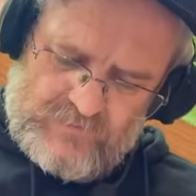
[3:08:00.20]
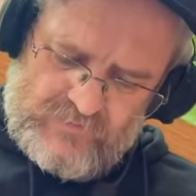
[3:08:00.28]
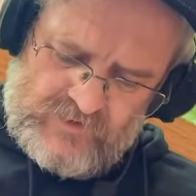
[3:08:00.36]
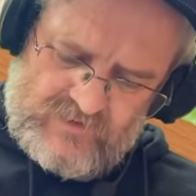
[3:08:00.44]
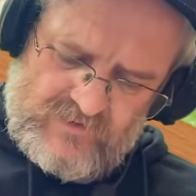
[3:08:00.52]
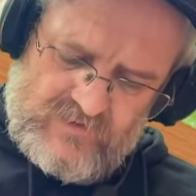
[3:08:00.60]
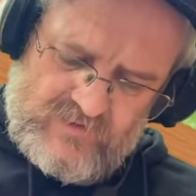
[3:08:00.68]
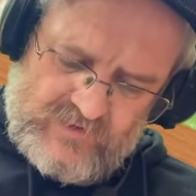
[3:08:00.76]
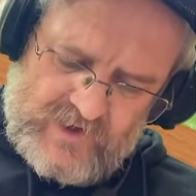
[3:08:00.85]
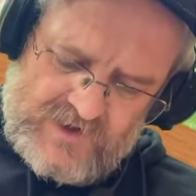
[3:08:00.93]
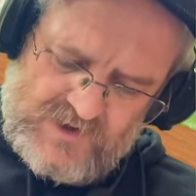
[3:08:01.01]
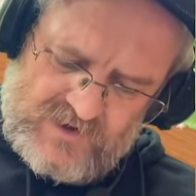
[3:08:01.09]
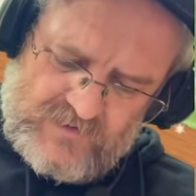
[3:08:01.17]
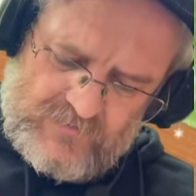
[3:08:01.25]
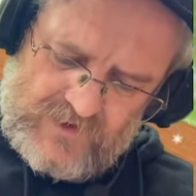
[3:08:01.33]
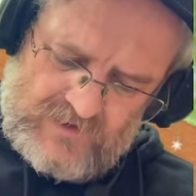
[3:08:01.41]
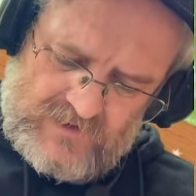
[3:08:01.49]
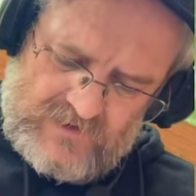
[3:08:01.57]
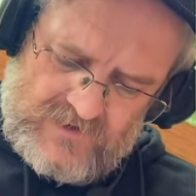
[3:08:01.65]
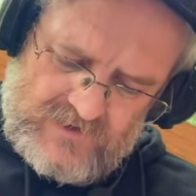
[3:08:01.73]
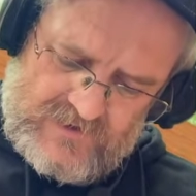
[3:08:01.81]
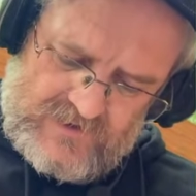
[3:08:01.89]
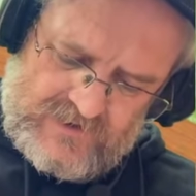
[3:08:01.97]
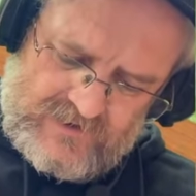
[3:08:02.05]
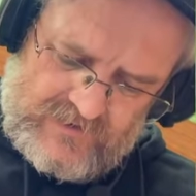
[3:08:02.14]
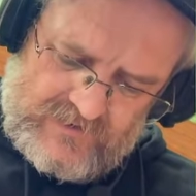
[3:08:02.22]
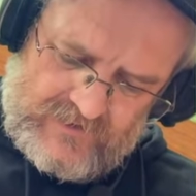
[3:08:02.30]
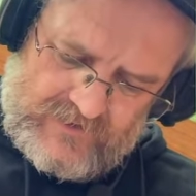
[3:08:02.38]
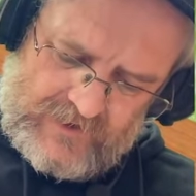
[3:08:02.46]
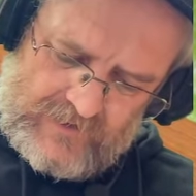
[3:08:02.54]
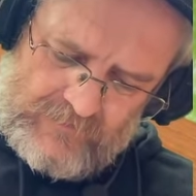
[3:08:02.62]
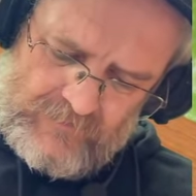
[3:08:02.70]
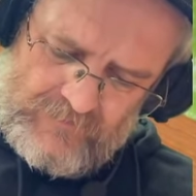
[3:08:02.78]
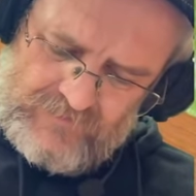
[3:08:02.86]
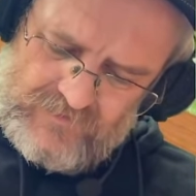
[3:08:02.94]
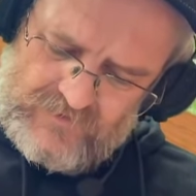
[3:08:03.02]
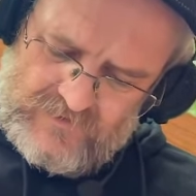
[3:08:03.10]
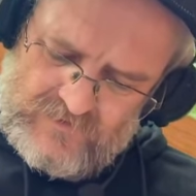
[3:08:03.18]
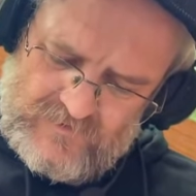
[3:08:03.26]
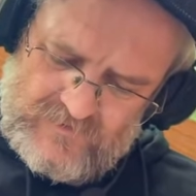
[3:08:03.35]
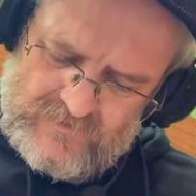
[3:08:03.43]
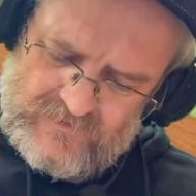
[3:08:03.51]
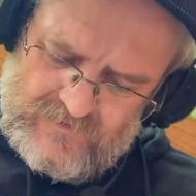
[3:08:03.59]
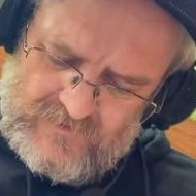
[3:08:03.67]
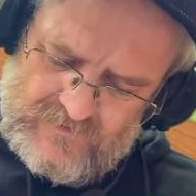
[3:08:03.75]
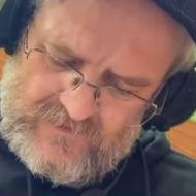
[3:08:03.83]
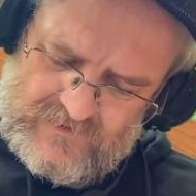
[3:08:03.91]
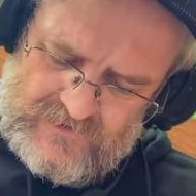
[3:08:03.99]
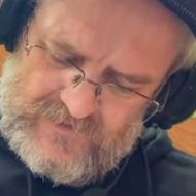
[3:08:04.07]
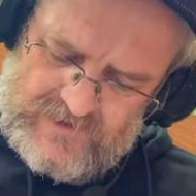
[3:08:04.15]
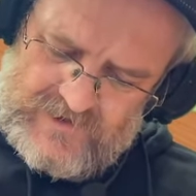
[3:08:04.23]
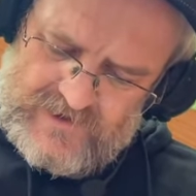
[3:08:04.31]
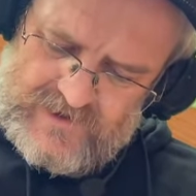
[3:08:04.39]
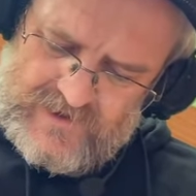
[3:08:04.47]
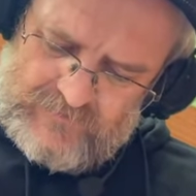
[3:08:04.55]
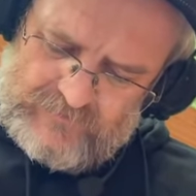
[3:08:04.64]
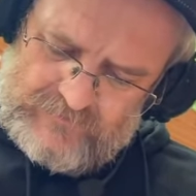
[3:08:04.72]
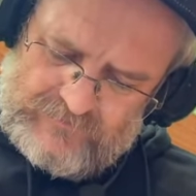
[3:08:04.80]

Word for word: a progression. Look at that. Yep.